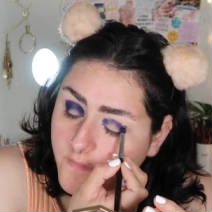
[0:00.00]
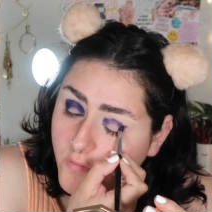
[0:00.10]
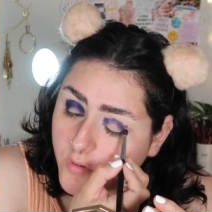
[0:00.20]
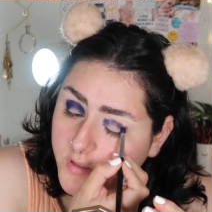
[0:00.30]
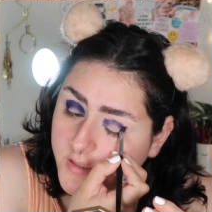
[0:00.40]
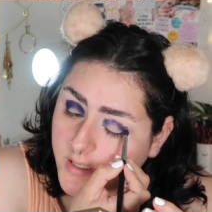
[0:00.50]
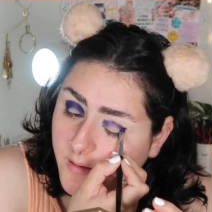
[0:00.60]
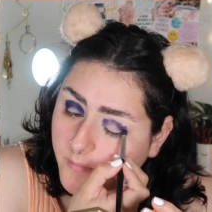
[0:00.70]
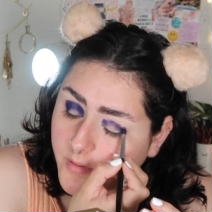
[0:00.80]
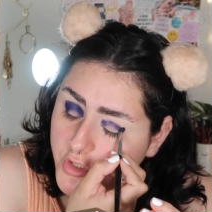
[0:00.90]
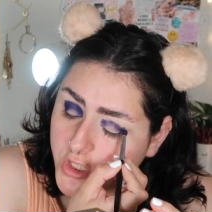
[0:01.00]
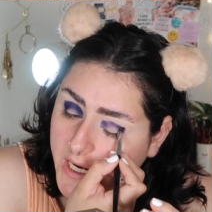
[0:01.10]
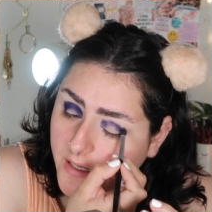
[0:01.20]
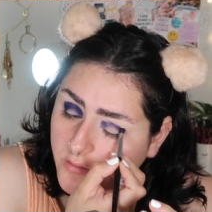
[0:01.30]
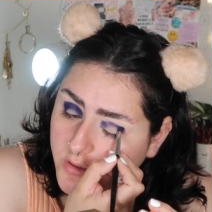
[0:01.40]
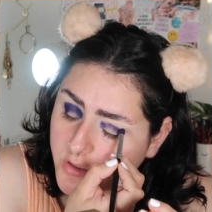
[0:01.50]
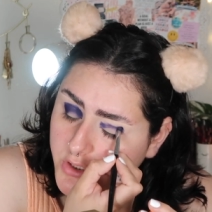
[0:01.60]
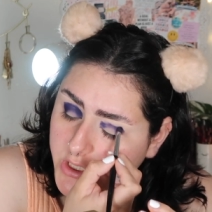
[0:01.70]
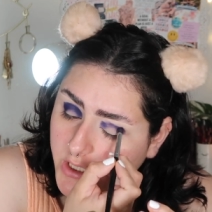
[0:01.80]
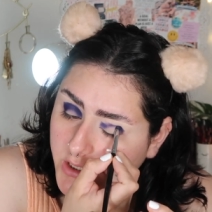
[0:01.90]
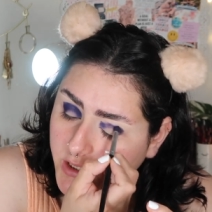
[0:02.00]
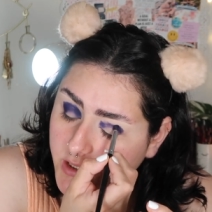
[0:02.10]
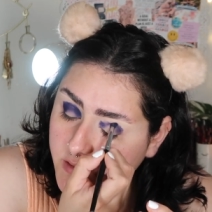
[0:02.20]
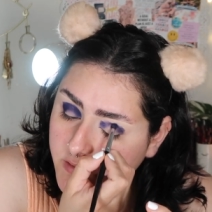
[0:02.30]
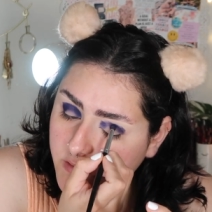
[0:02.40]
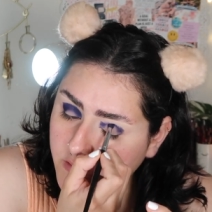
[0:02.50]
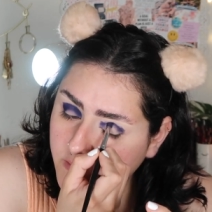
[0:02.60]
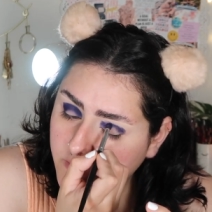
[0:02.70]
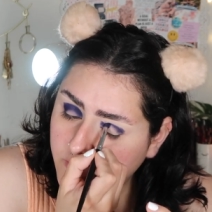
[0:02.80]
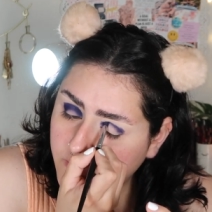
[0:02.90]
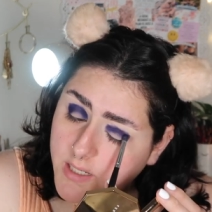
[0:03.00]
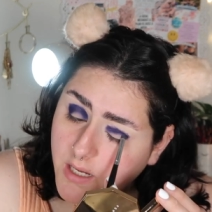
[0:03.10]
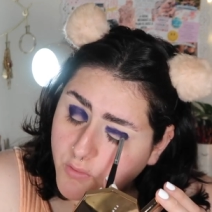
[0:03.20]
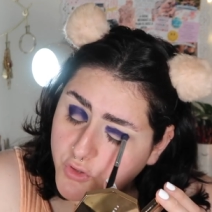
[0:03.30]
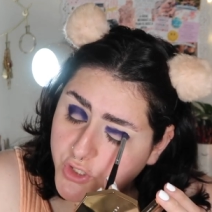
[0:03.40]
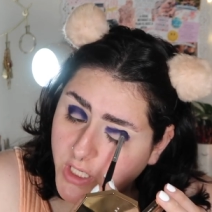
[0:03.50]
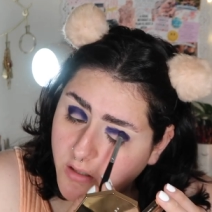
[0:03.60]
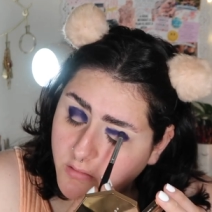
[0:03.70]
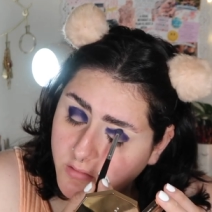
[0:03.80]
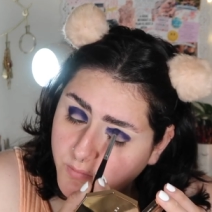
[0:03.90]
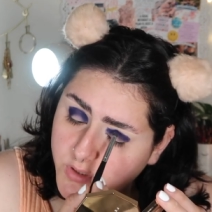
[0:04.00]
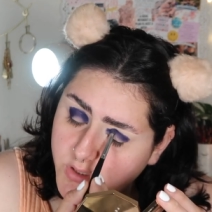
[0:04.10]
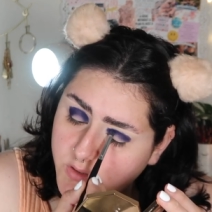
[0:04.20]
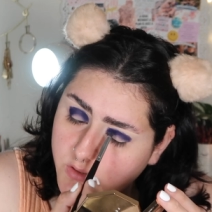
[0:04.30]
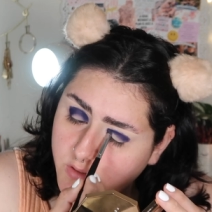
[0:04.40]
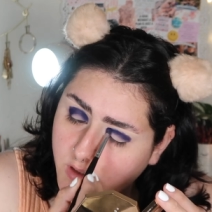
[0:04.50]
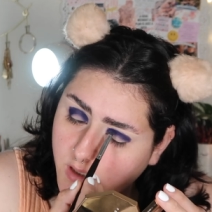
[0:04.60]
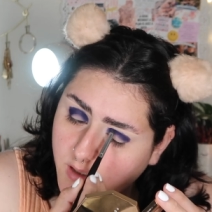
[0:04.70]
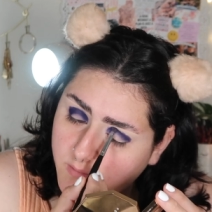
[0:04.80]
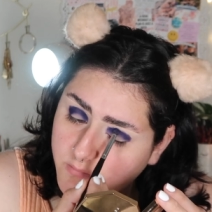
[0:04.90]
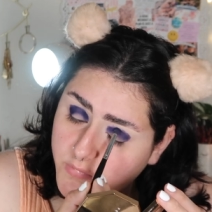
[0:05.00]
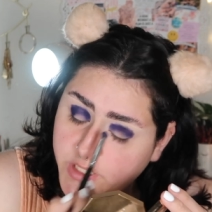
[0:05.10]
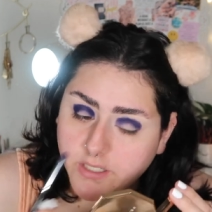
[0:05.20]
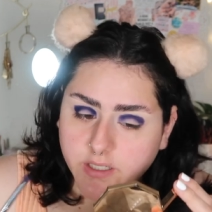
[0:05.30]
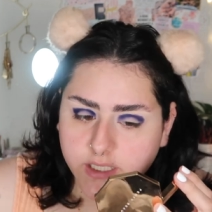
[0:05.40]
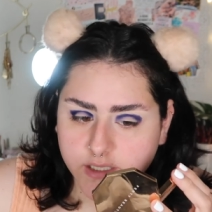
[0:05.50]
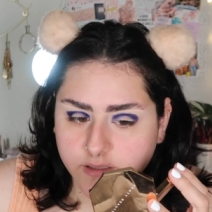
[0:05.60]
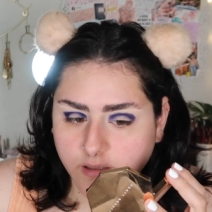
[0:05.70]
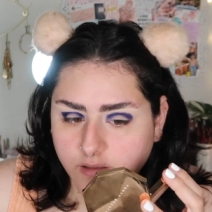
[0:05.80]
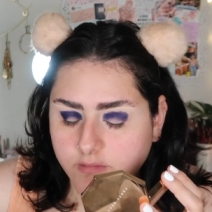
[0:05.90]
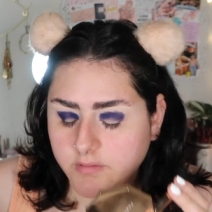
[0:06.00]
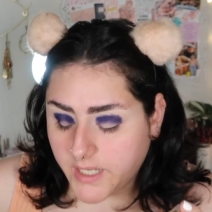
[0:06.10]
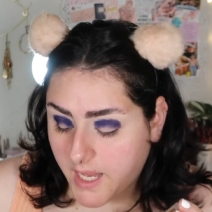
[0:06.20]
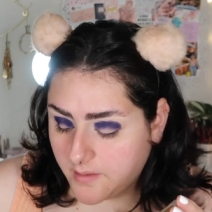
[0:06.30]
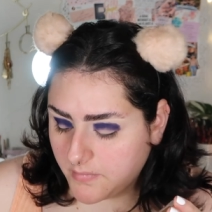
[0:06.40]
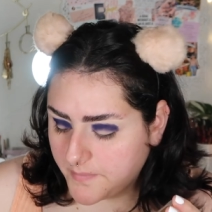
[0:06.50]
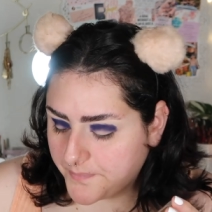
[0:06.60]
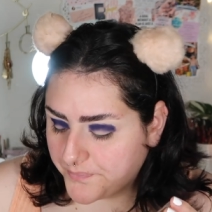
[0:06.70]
for some child charities. Now Gerald, which is um, Gerry's name,